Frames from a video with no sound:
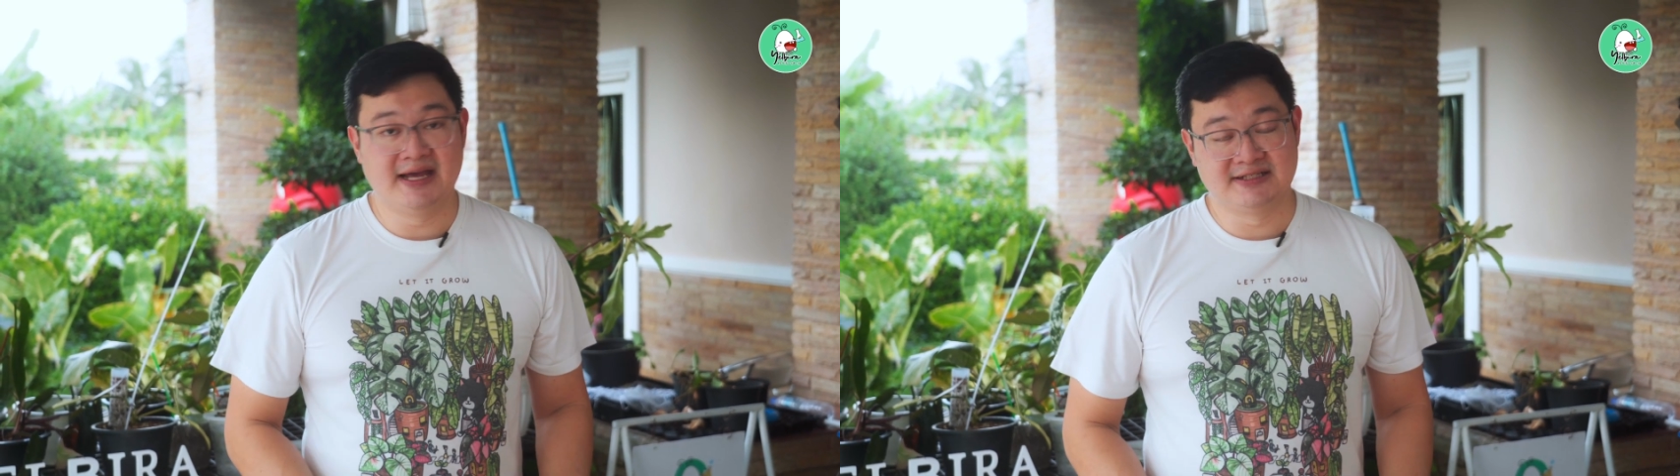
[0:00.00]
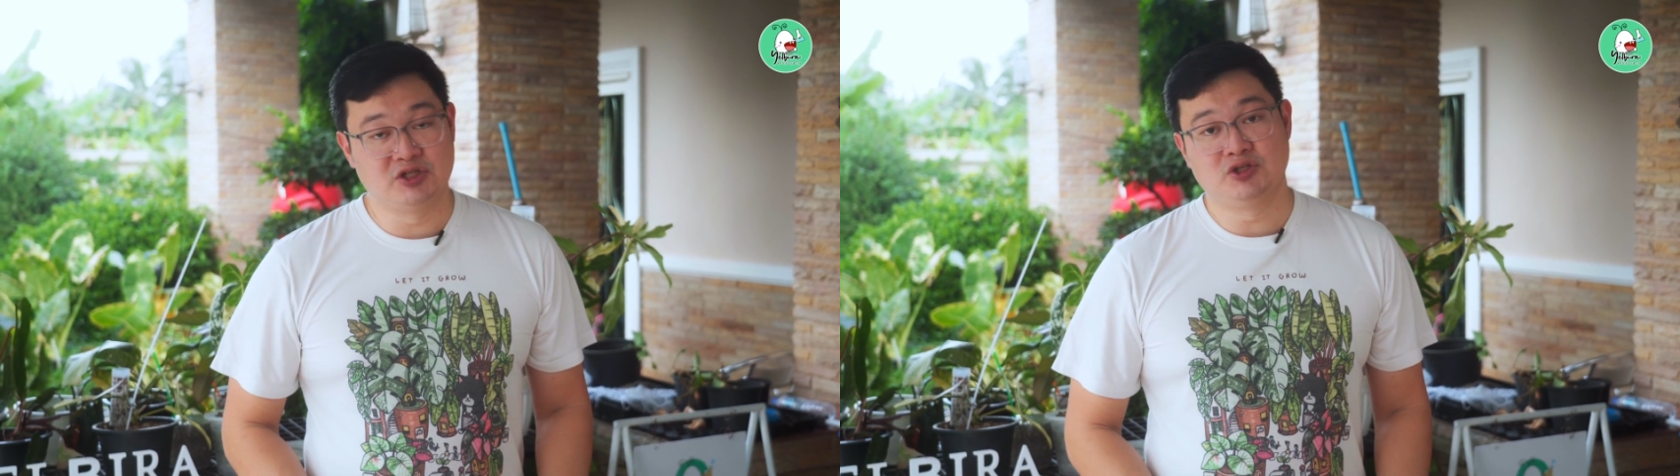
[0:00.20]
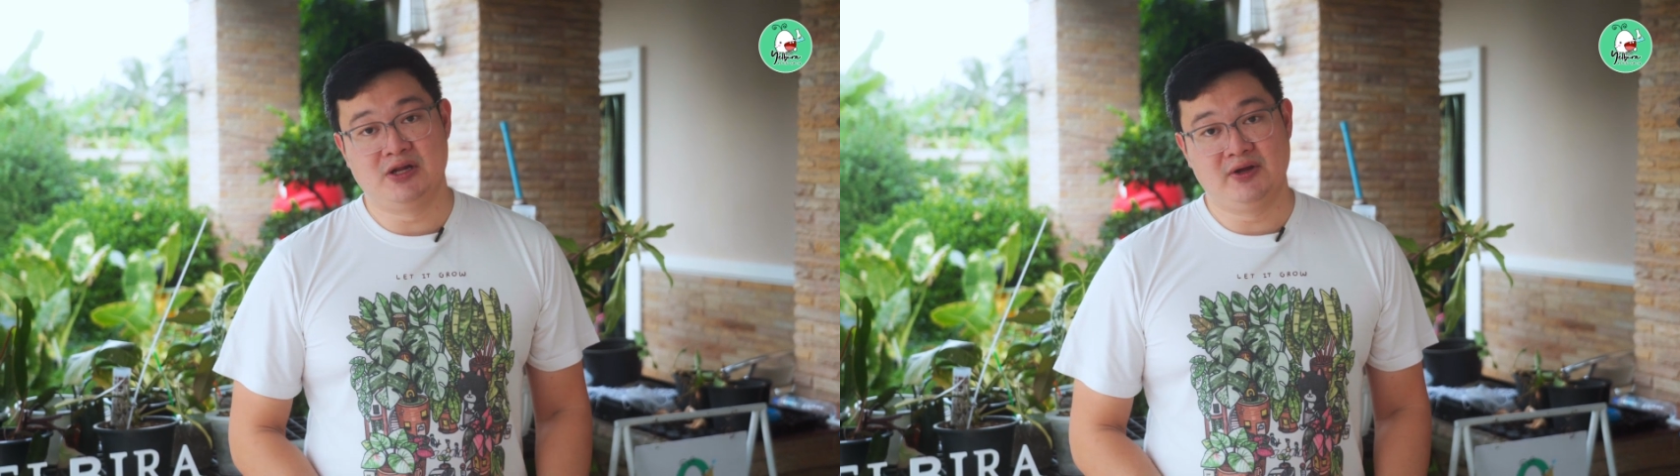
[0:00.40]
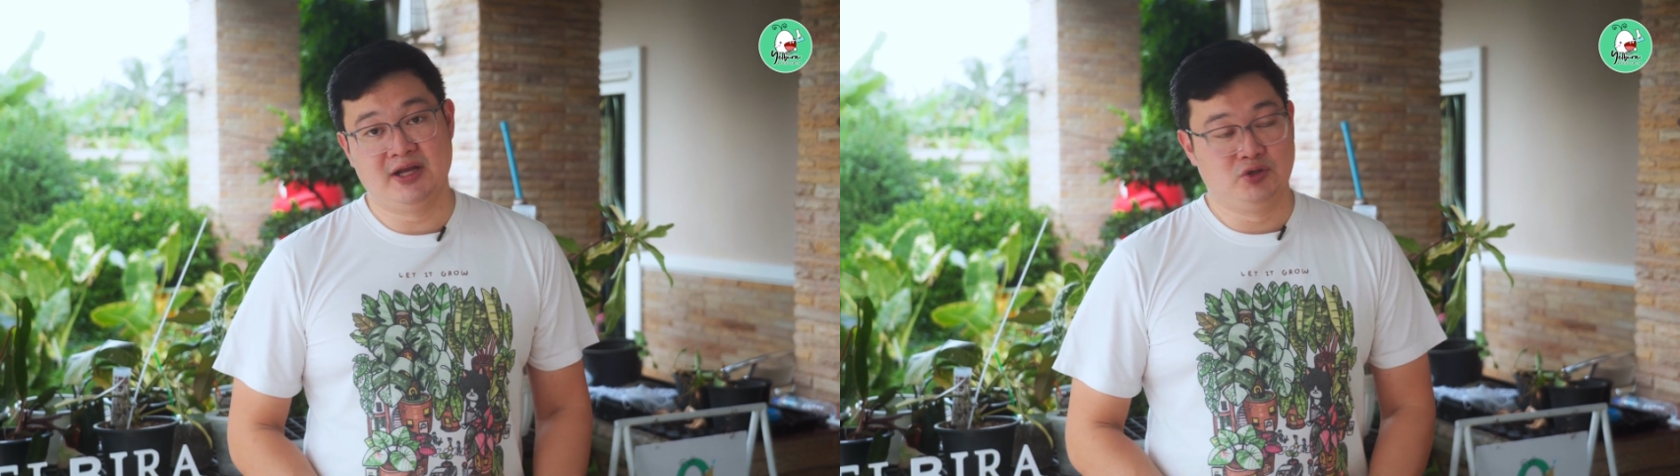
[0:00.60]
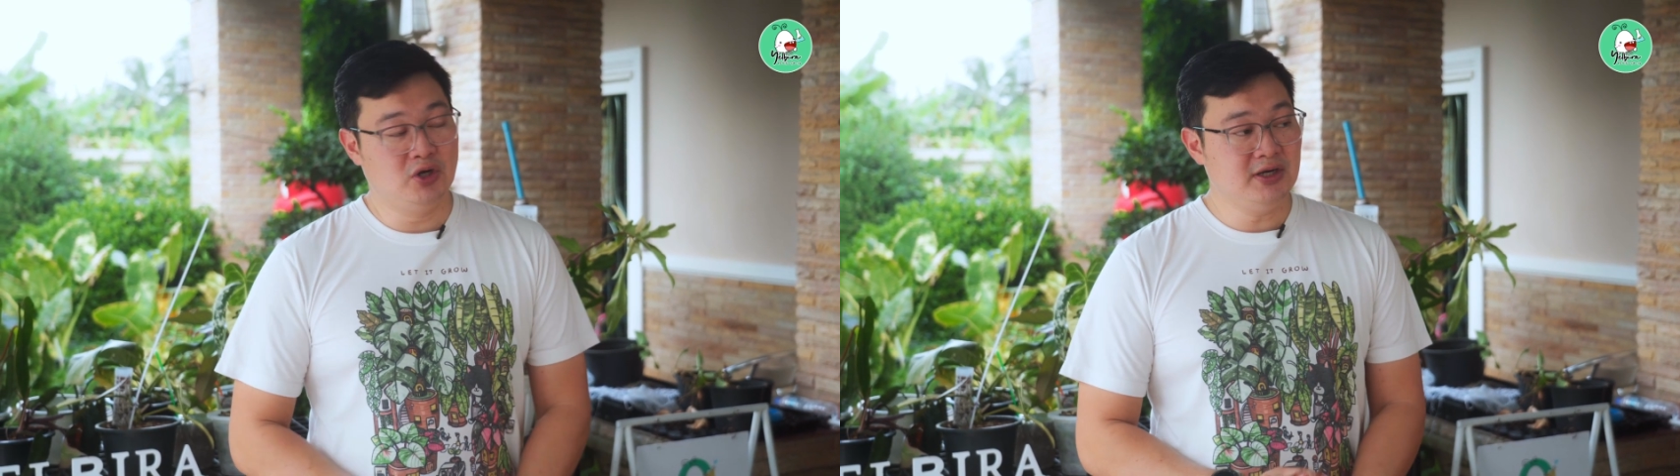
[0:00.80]
It's totally
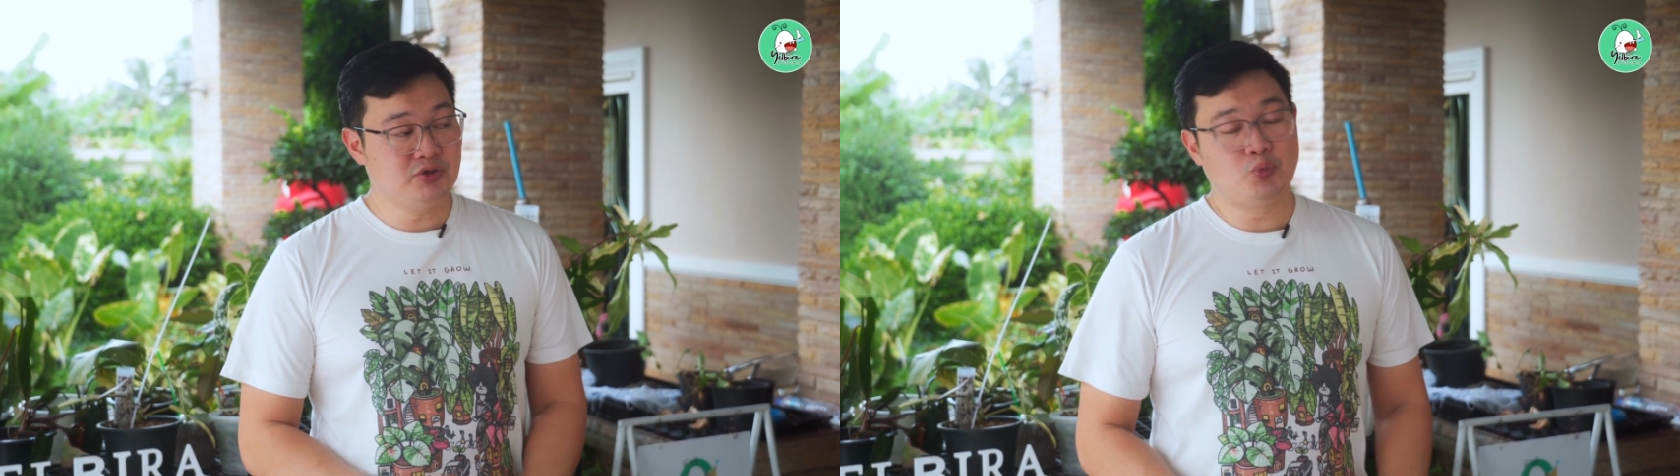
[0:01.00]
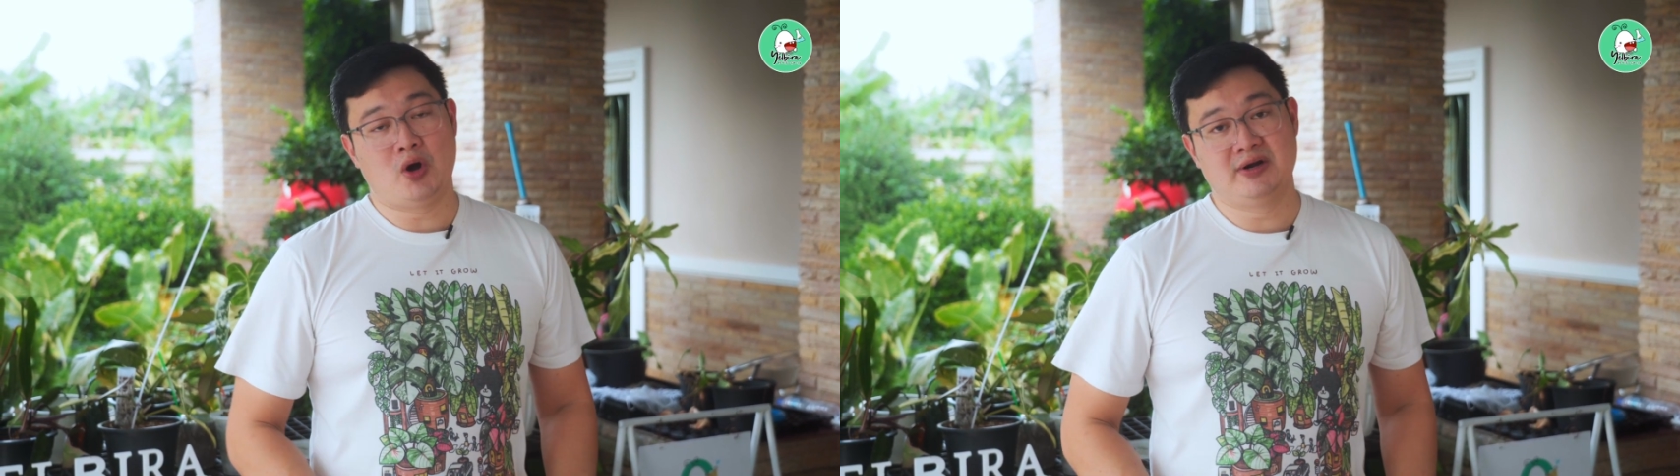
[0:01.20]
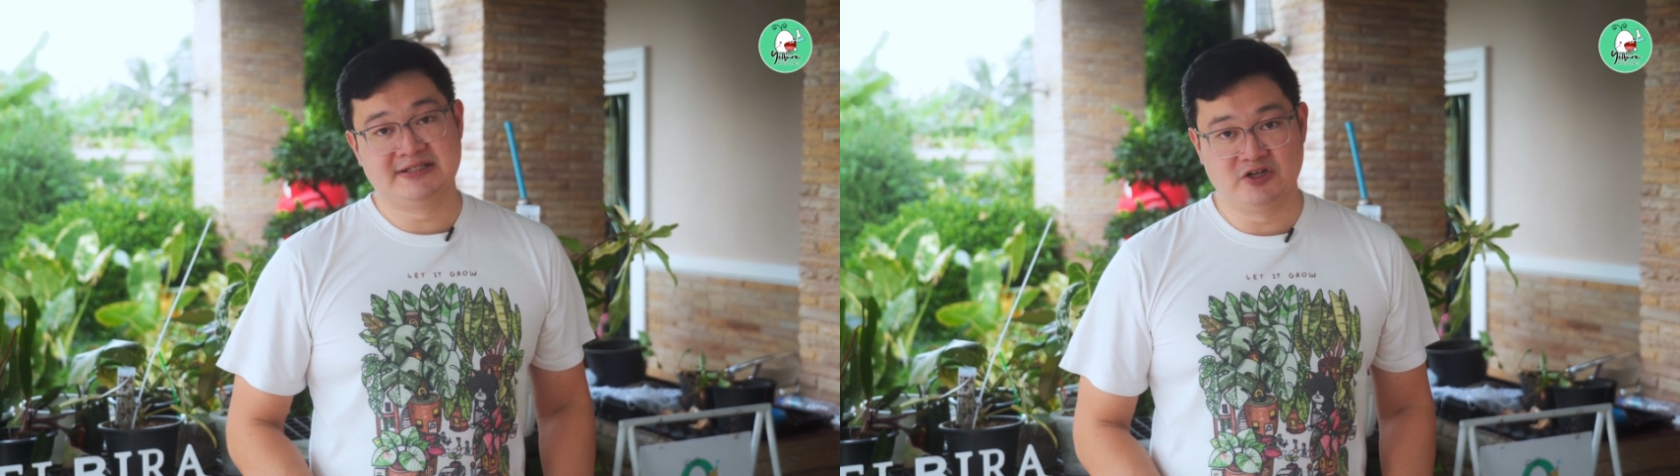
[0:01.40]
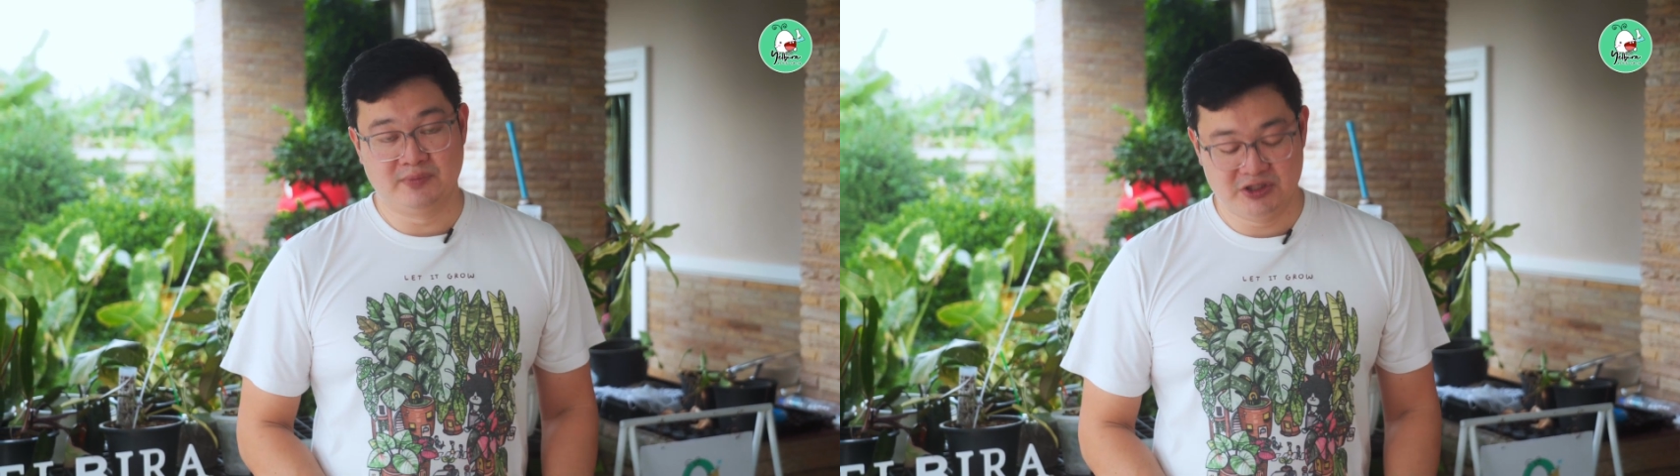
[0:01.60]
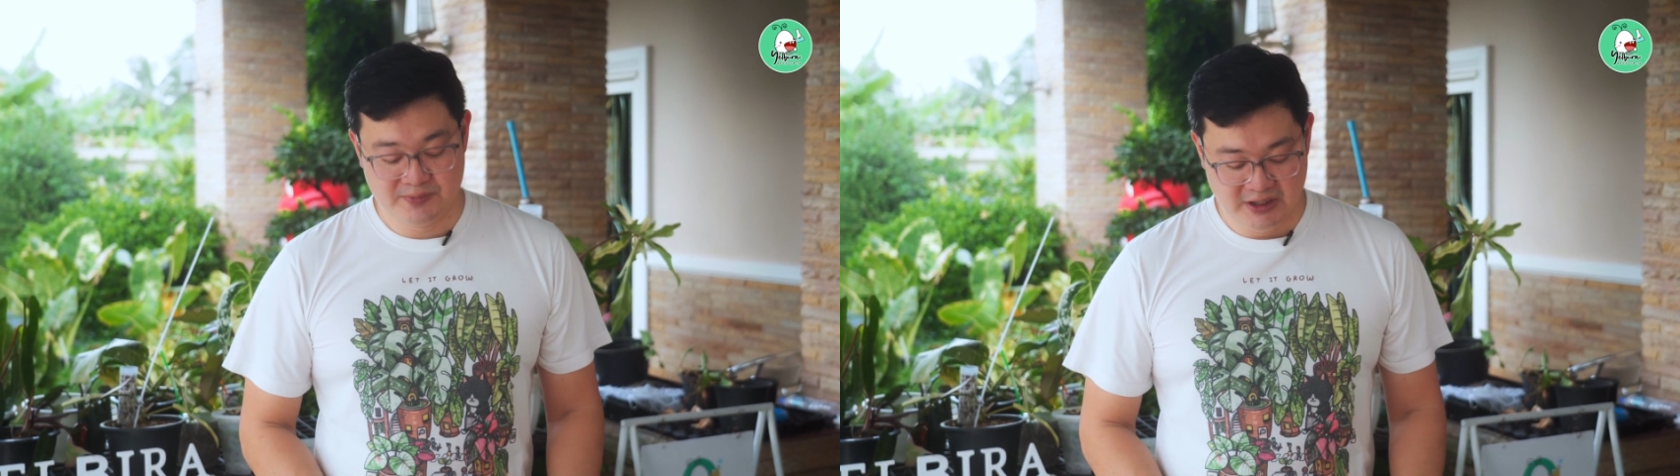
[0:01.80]
okay. You don't need to worry so
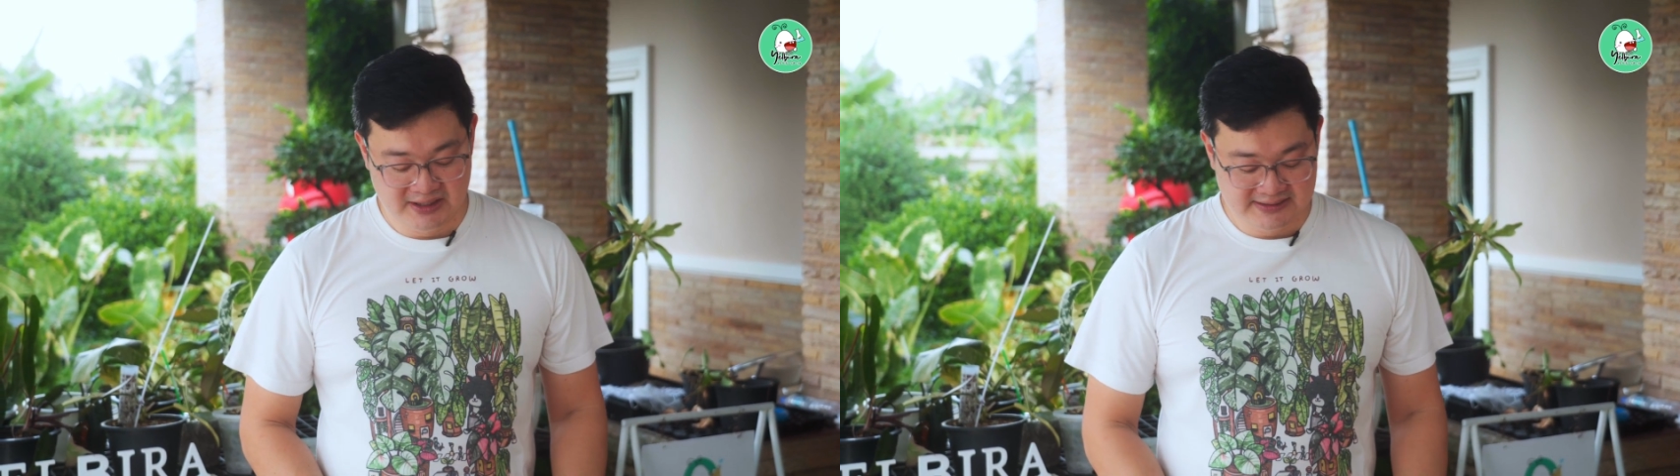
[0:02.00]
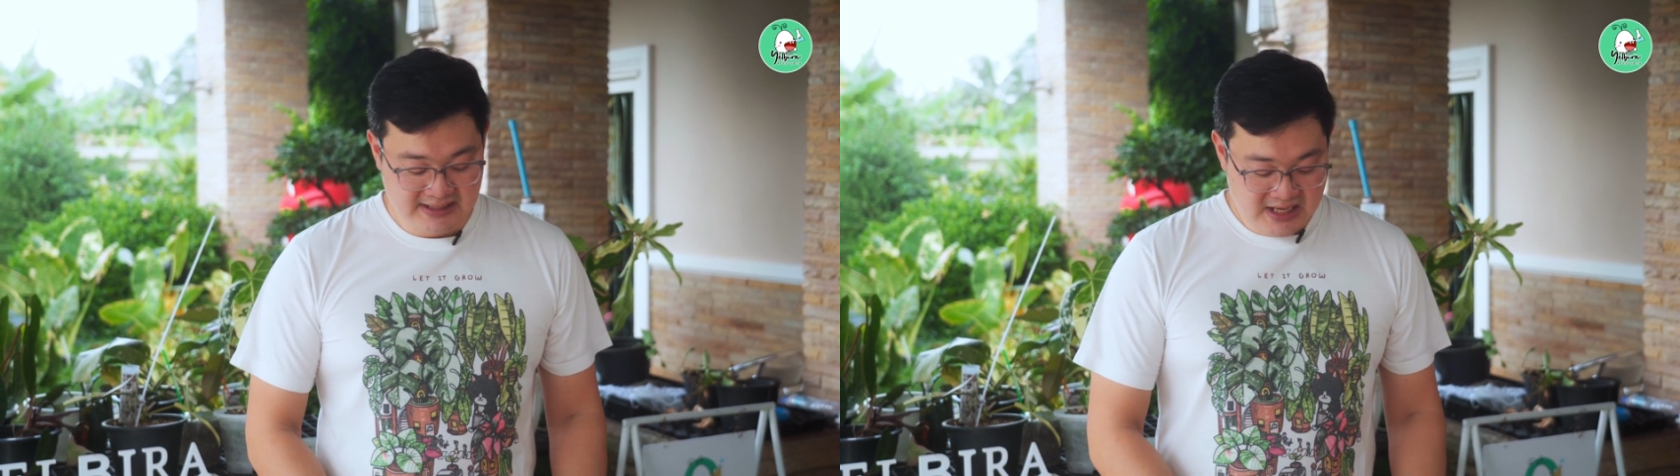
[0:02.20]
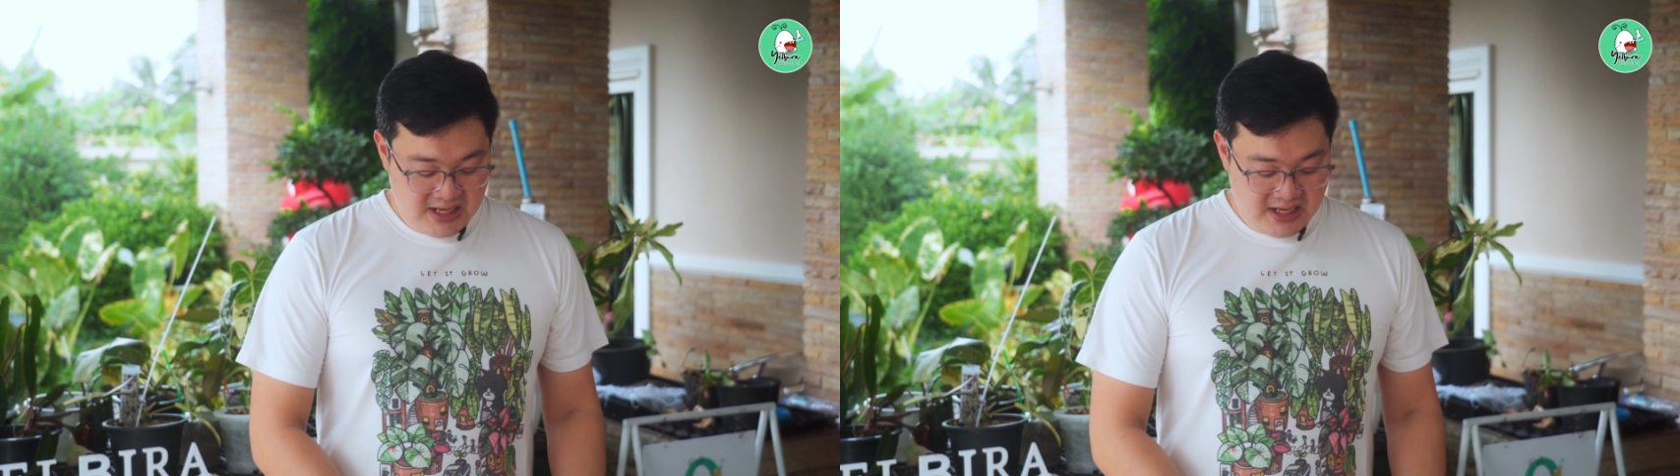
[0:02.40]
much, because